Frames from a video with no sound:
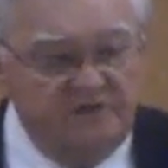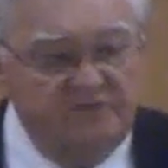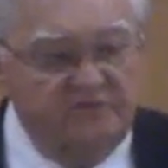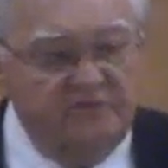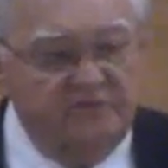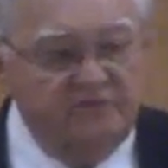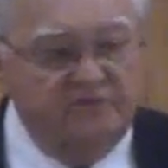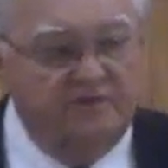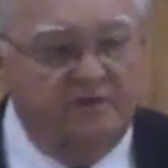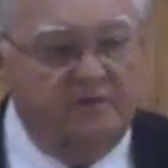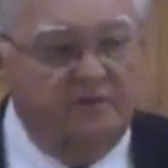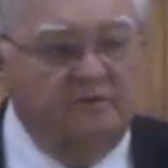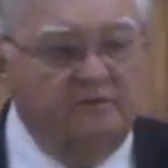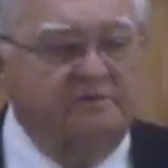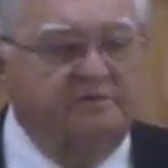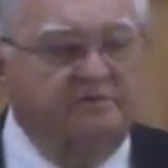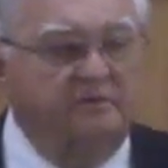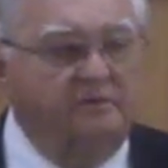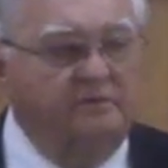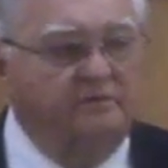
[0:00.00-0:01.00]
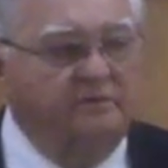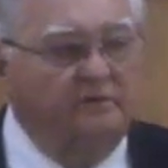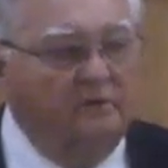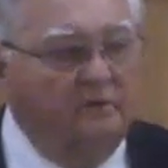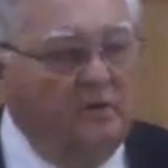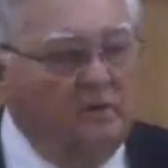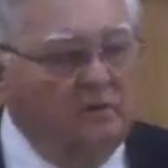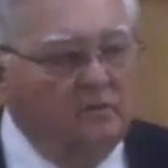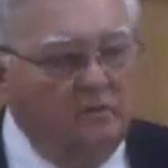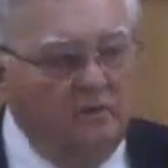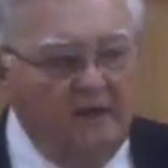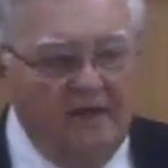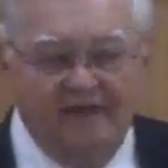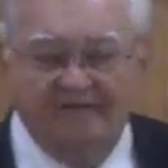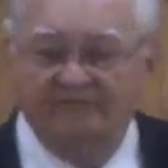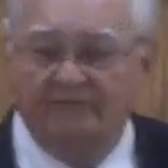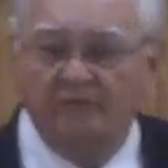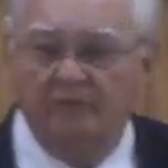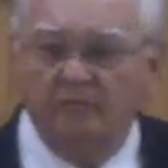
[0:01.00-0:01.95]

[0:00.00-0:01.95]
of the church on the local level,